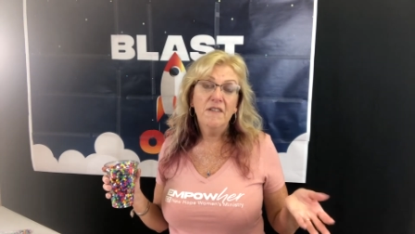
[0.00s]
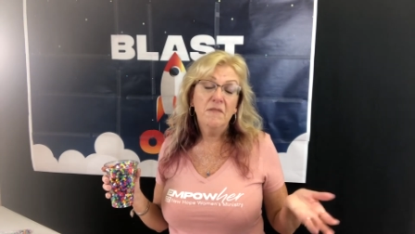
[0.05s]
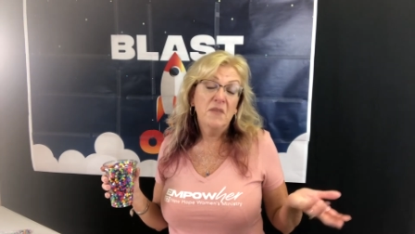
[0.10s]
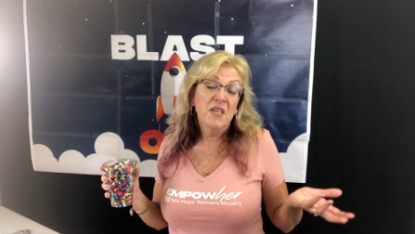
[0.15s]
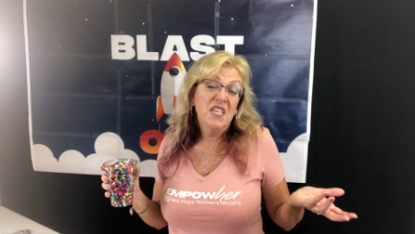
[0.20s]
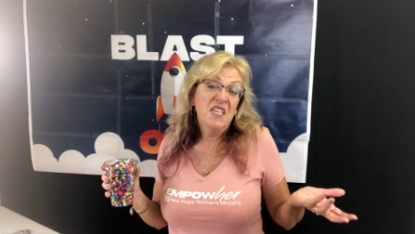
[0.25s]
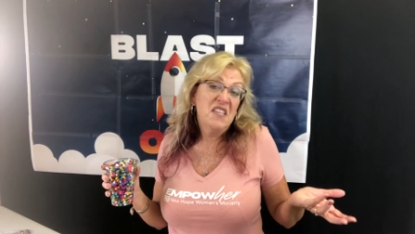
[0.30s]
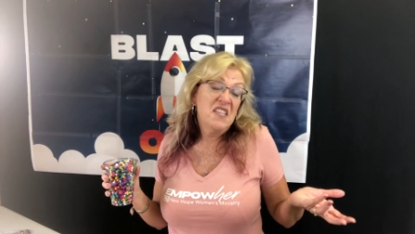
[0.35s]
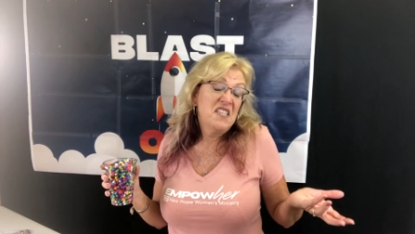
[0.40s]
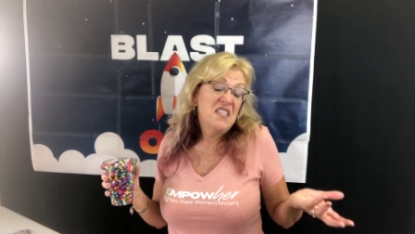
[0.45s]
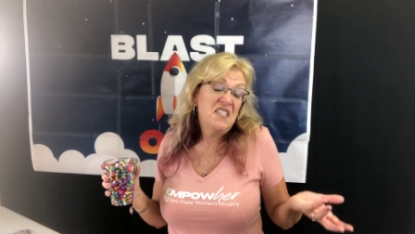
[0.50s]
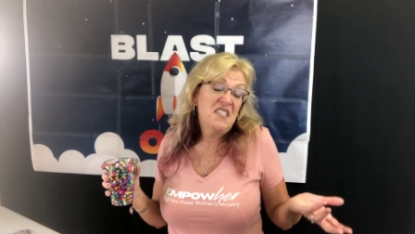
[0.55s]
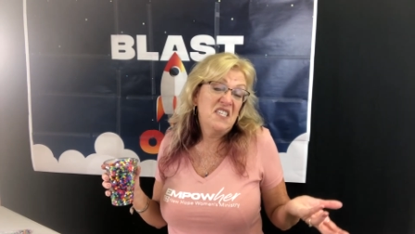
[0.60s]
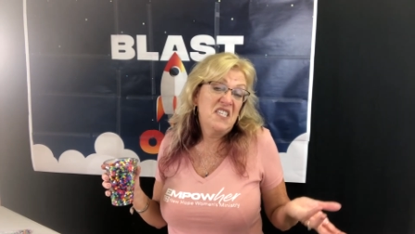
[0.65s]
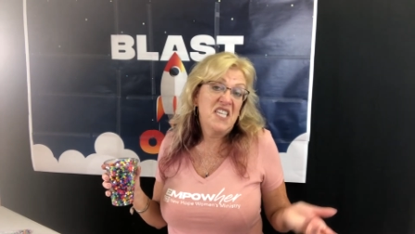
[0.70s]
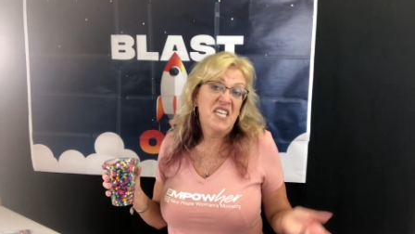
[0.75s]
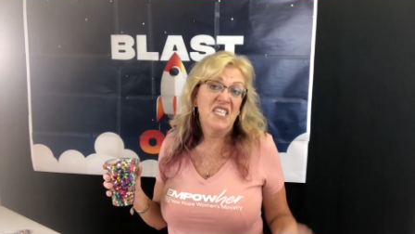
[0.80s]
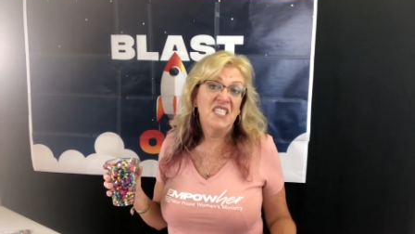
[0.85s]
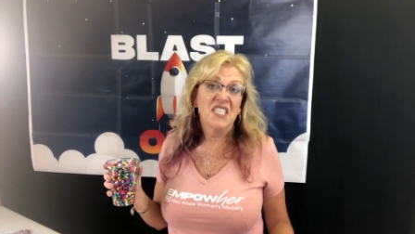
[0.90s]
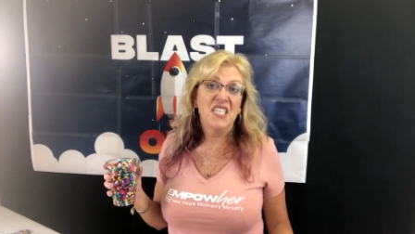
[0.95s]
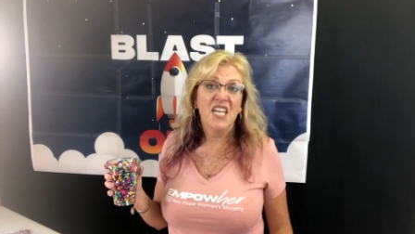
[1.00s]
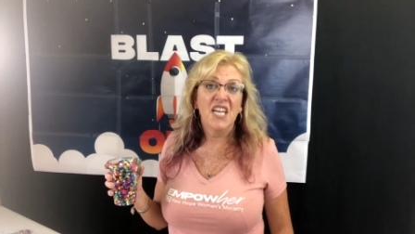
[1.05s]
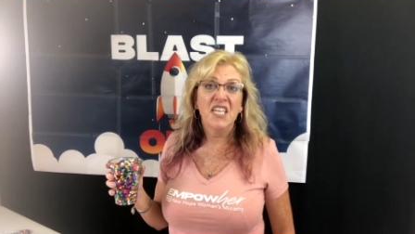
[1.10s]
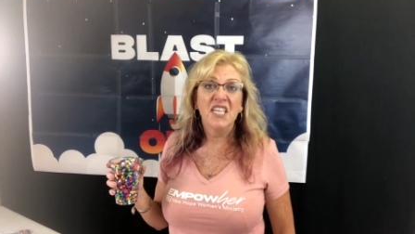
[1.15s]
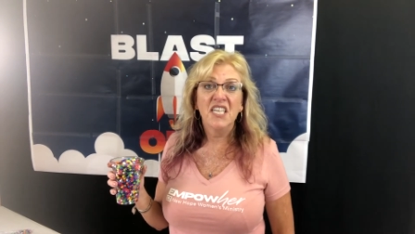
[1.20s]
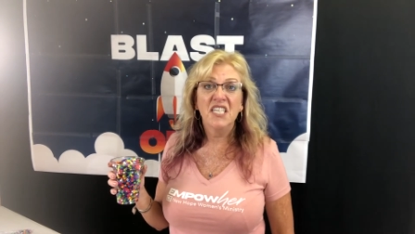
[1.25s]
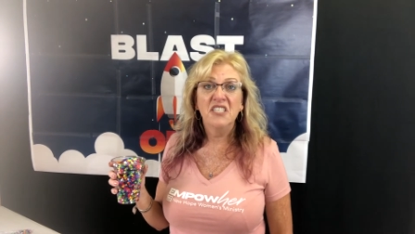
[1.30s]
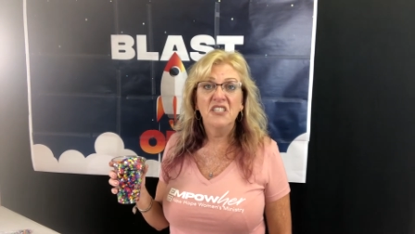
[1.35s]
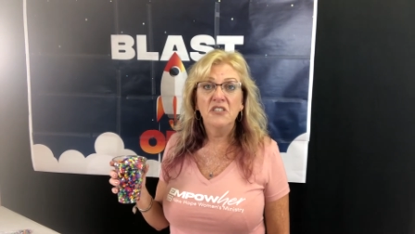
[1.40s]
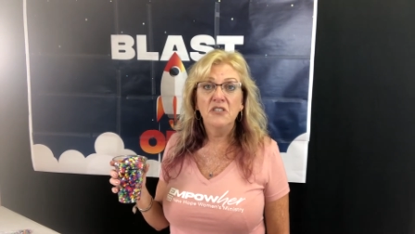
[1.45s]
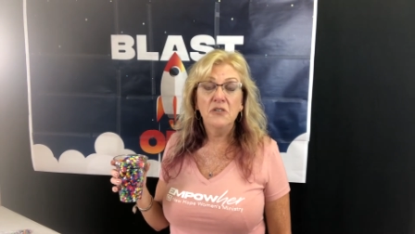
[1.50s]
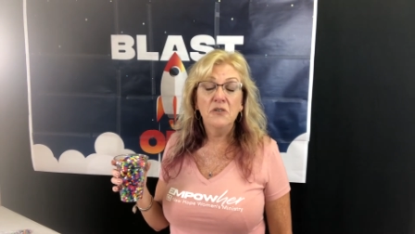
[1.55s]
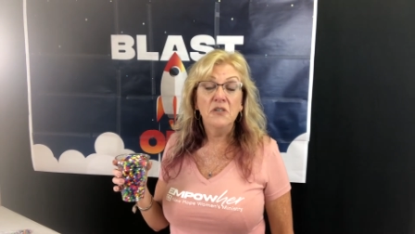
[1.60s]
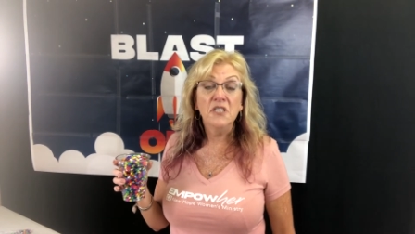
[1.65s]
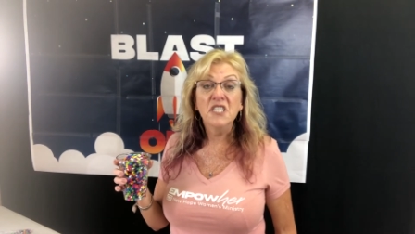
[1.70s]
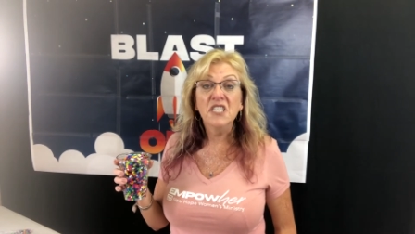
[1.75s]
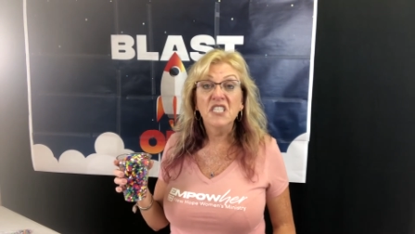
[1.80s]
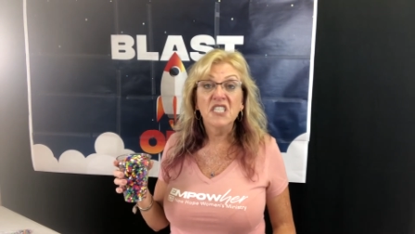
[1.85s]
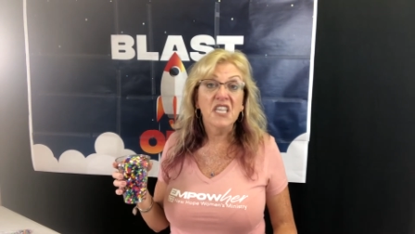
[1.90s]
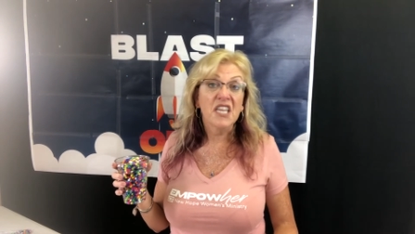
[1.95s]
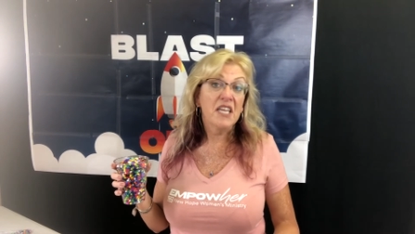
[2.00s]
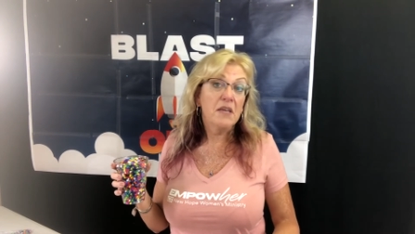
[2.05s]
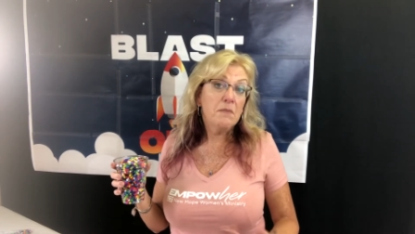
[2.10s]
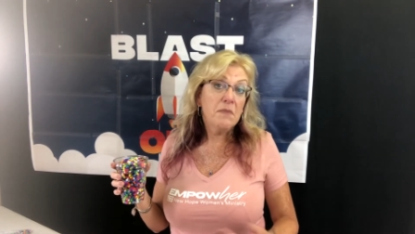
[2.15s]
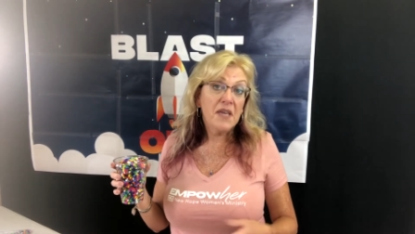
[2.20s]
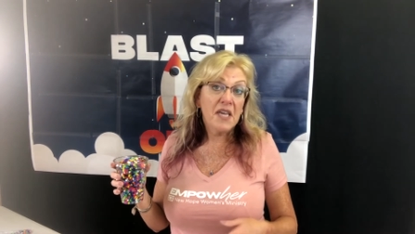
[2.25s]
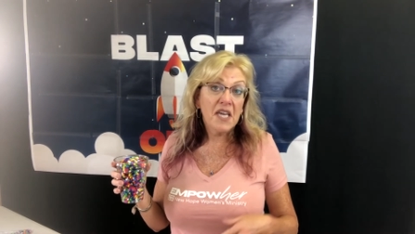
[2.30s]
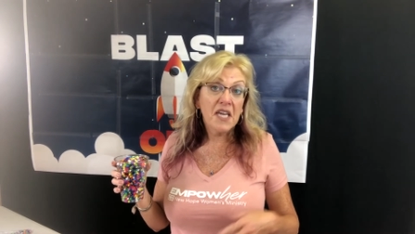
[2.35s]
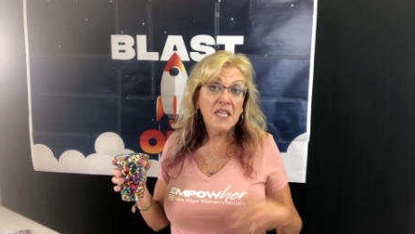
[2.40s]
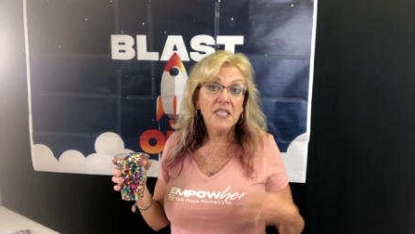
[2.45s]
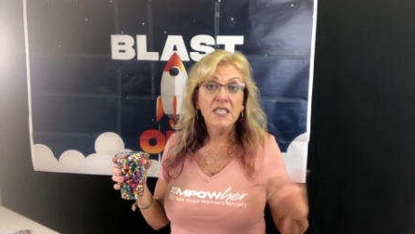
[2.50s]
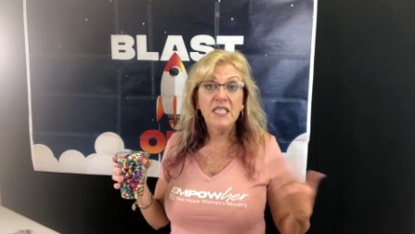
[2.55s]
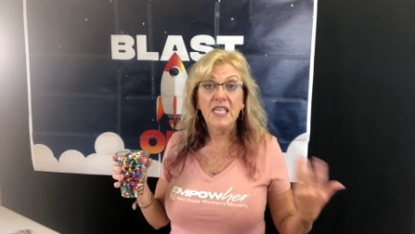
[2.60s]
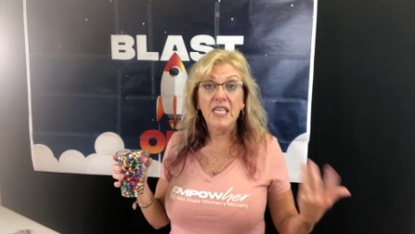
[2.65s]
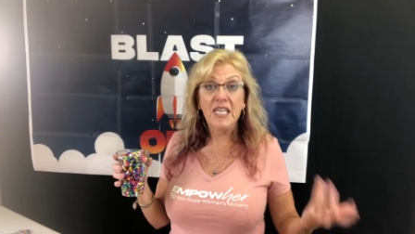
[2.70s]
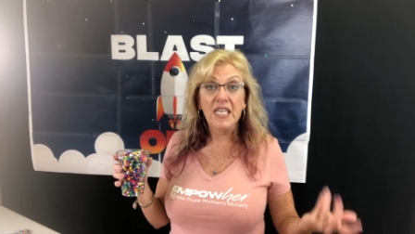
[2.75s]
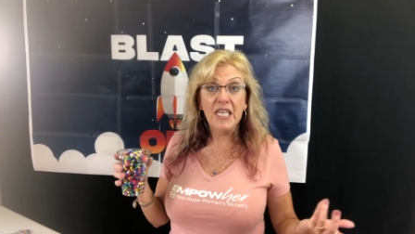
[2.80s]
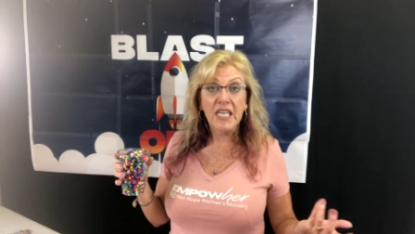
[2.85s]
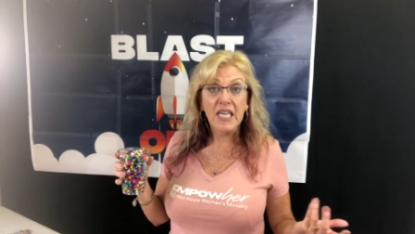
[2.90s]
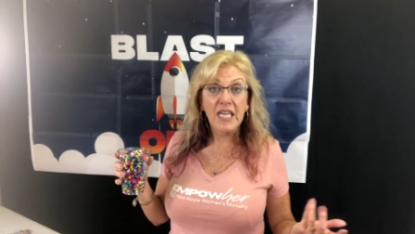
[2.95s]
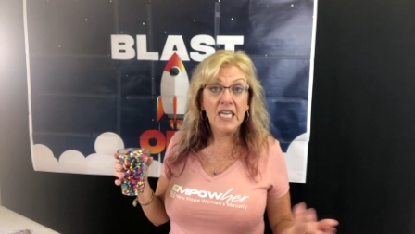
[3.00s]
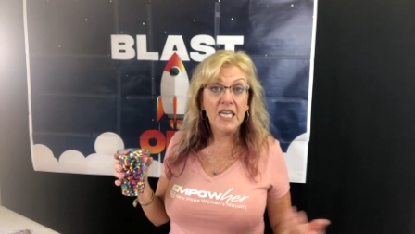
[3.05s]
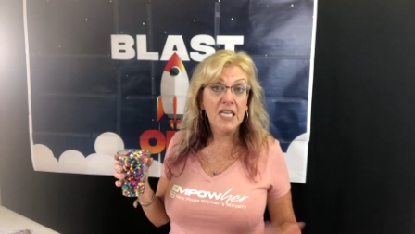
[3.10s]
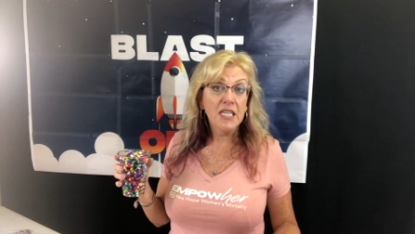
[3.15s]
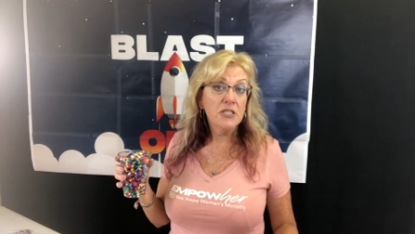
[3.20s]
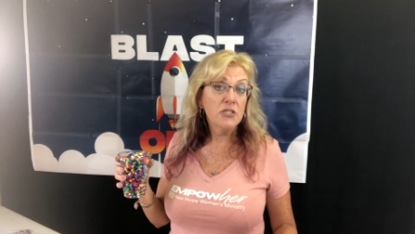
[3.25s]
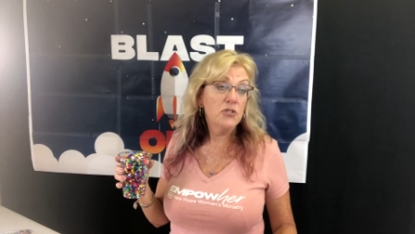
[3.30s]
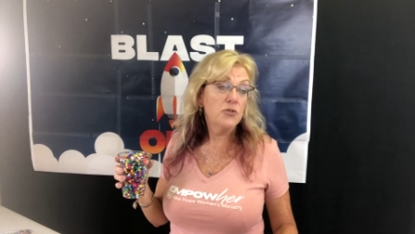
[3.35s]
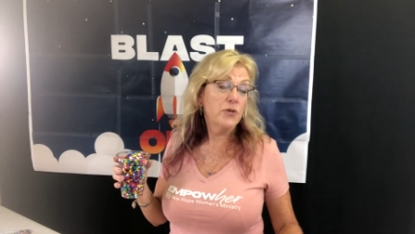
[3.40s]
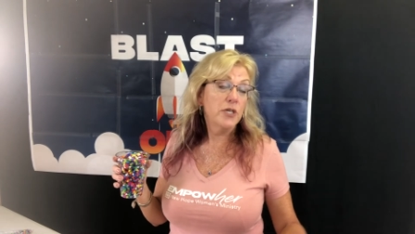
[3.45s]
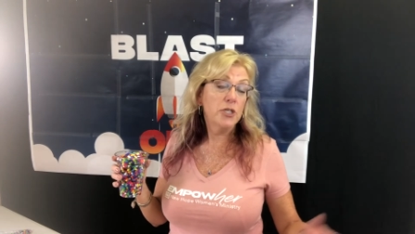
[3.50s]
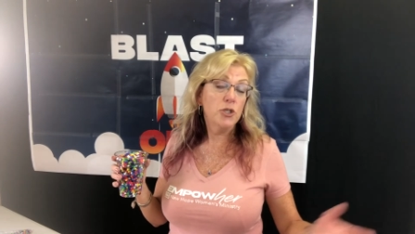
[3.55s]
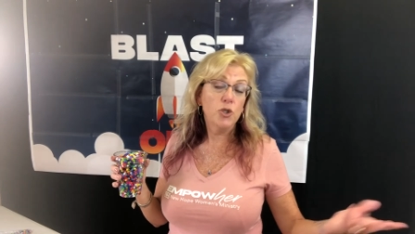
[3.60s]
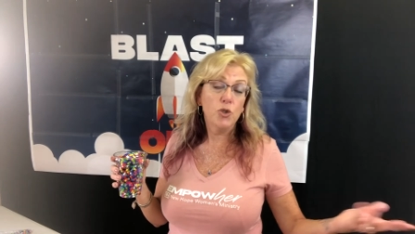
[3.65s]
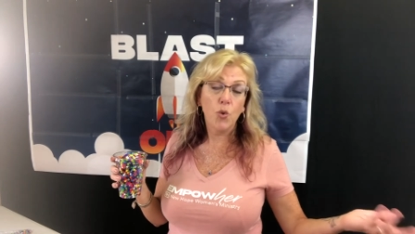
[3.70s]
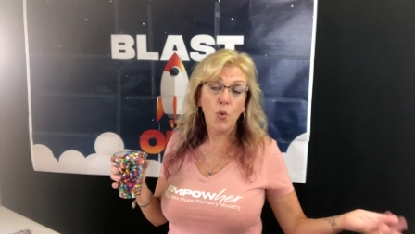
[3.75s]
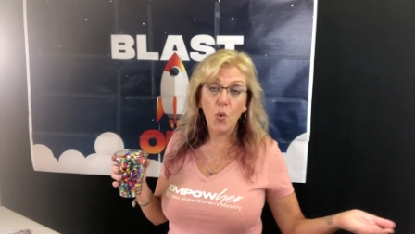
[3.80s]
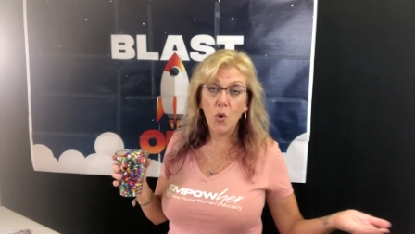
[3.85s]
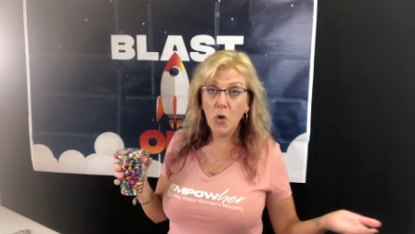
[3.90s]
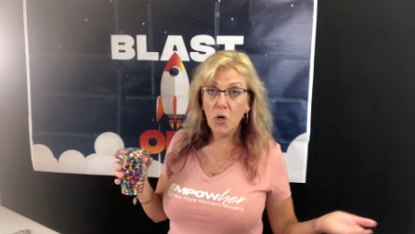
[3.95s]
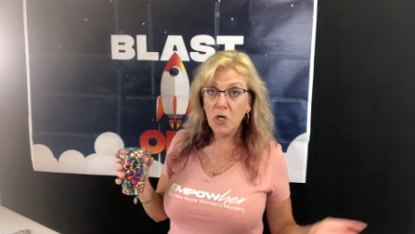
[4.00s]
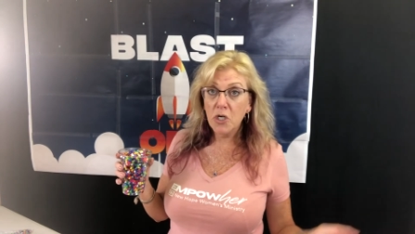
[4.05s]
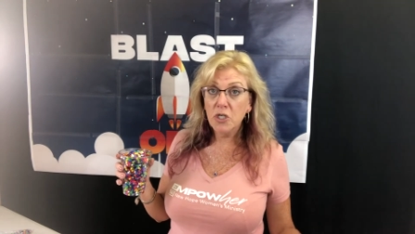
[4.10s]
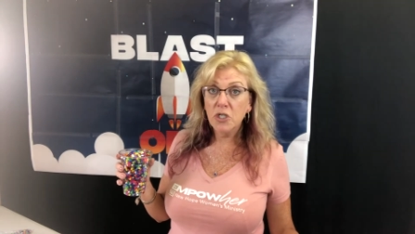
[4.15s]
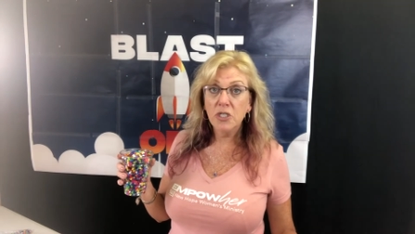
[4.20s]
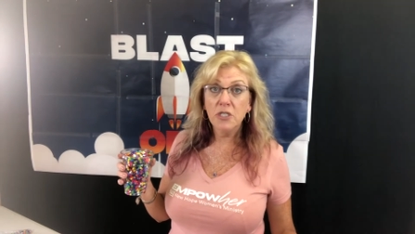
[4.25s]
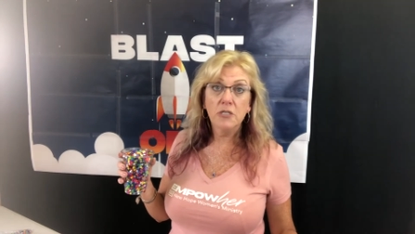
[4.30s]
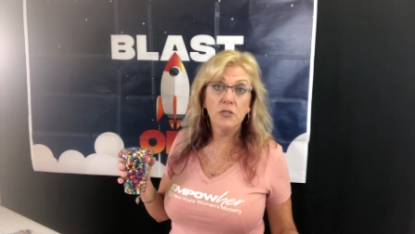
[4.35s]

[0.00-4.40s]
I mean, it's things that I need to do. It's sleeping, it's eating, it's doing chores,